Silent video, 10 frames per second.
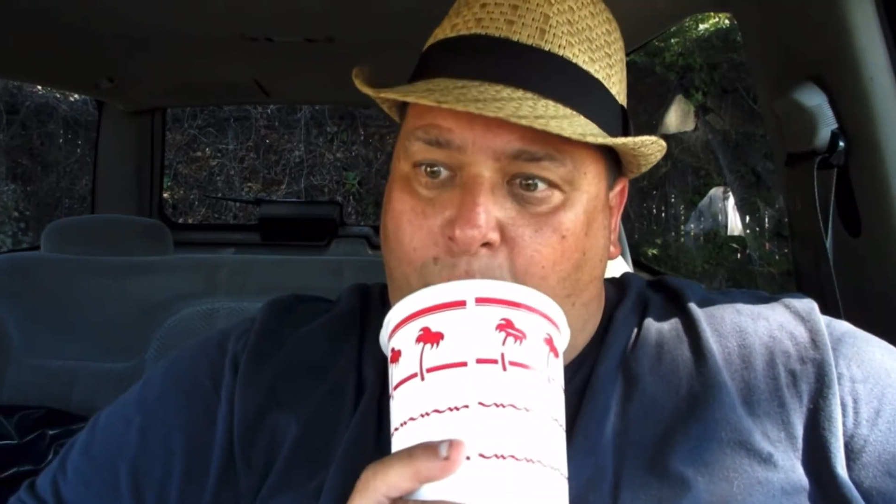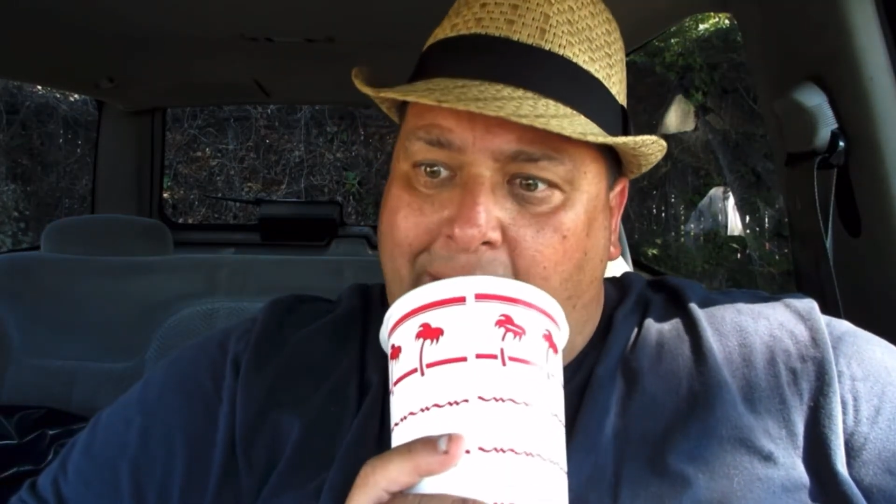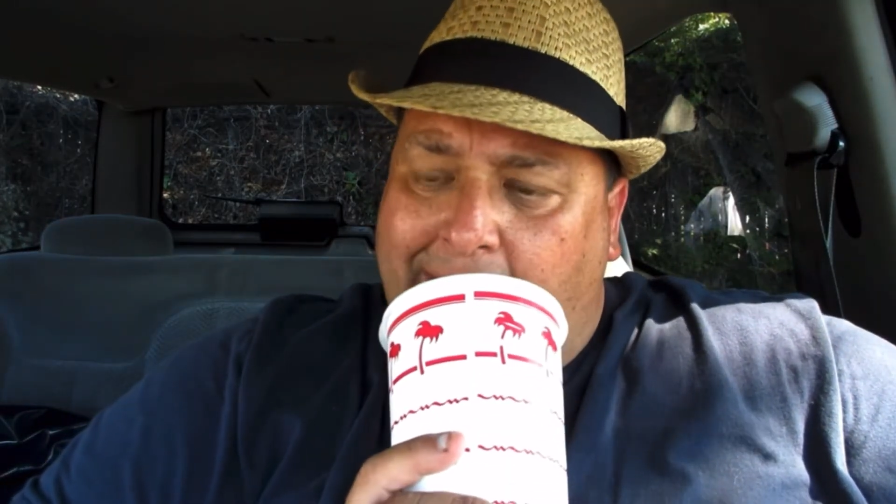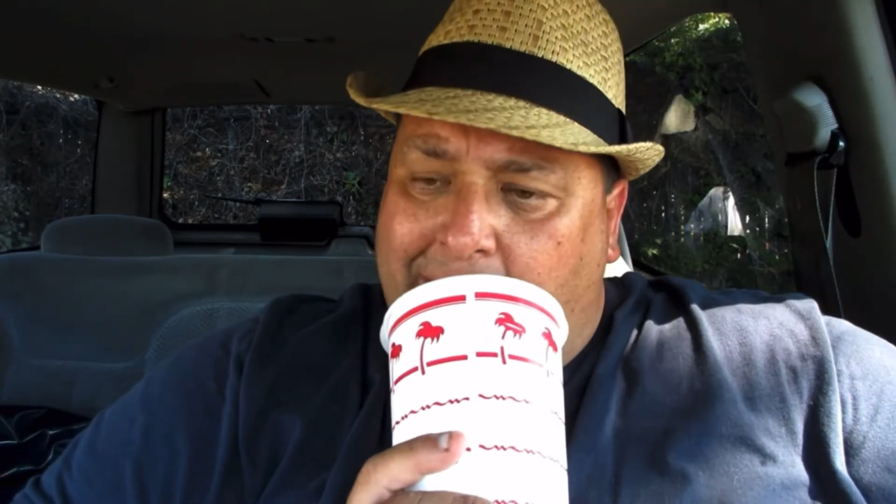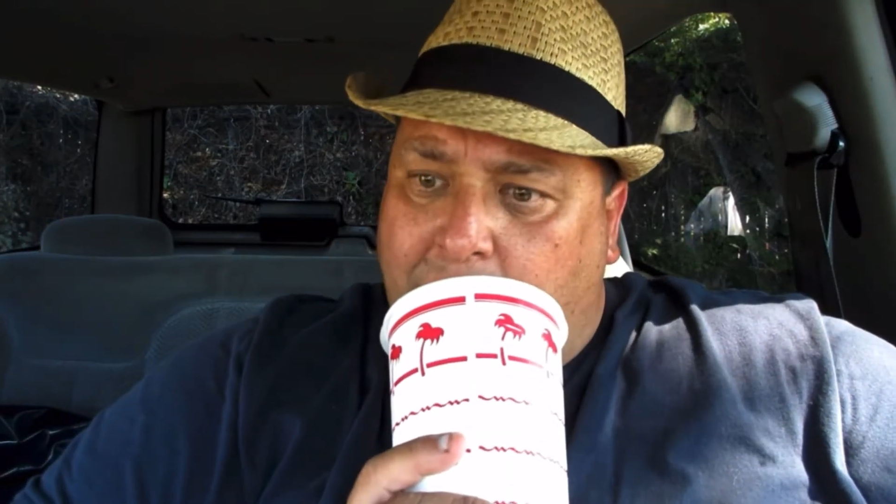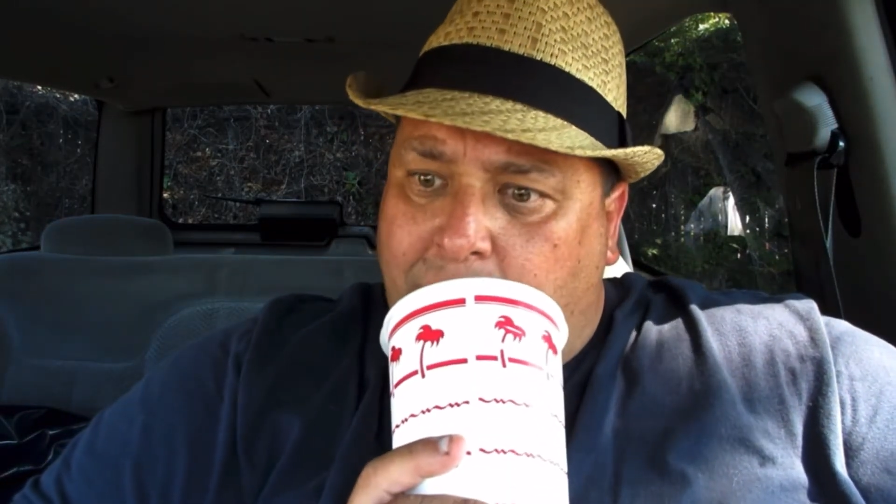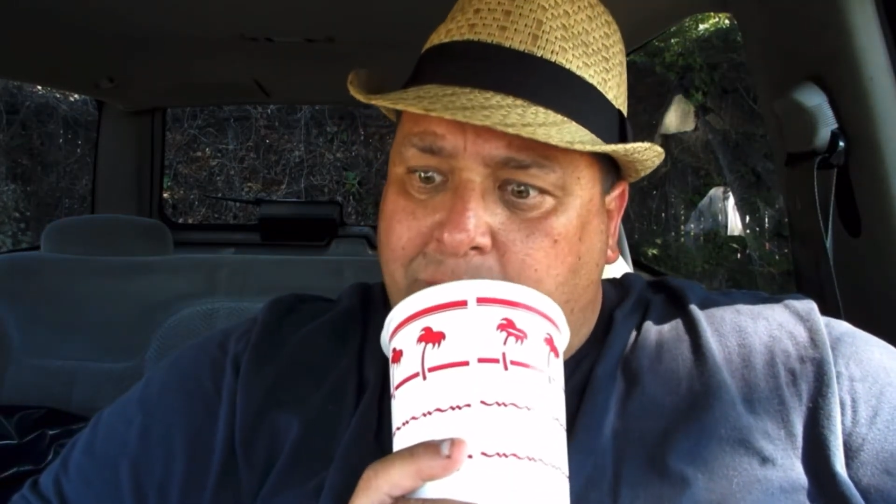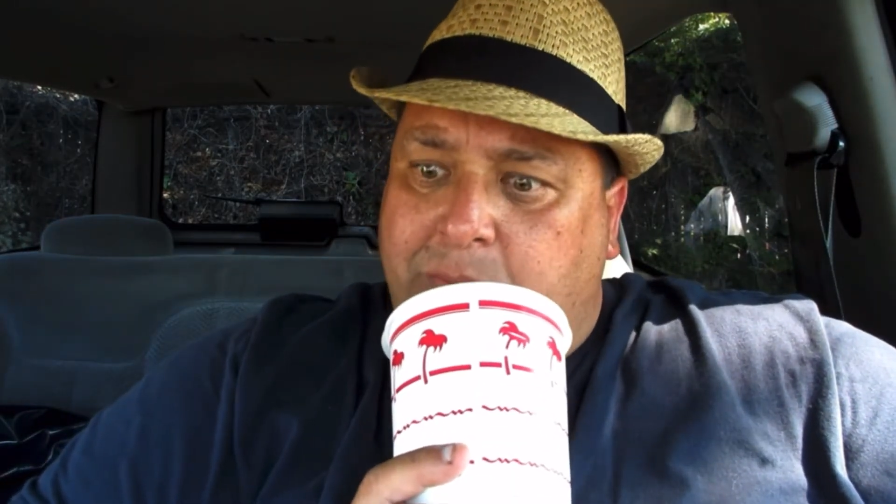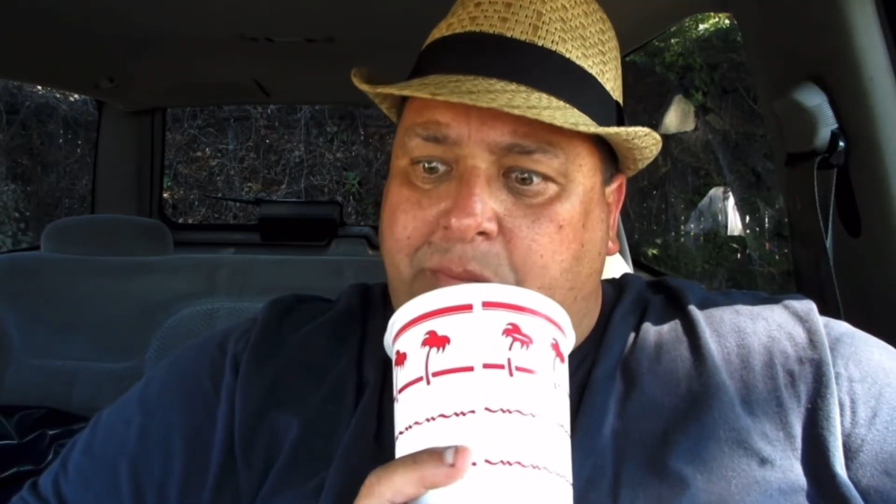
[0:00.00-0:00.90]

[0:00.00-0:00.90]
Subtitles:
Wow.